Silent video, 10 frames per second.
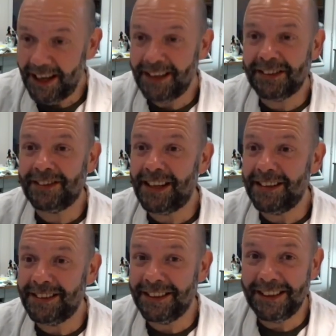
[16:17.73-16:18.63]
as
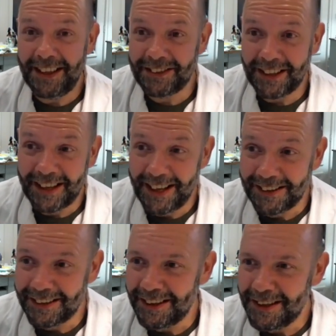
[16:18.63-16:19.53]
exciting as I
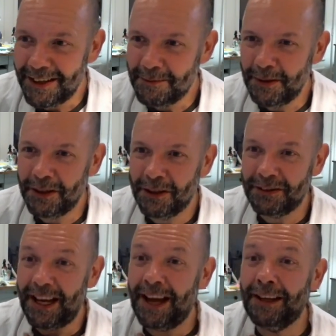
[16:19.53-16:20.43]
can,
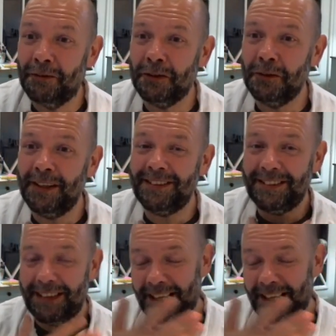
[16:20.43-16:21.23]
because I love doing it